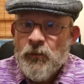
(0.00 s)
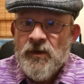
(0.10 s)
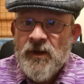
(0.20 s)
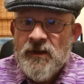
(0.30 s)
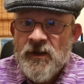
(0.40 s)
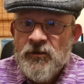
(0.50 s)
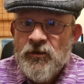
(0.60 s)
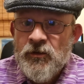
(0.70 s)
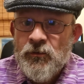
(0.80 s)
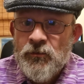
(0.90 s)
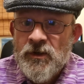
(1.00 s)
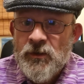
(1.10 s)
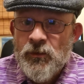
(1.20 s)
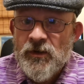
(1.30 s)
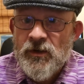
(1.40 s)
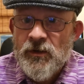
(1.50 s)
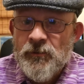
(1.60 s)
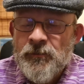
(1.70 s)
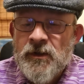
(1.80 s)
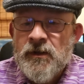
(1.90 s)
Well, in that case, you don't really want to go.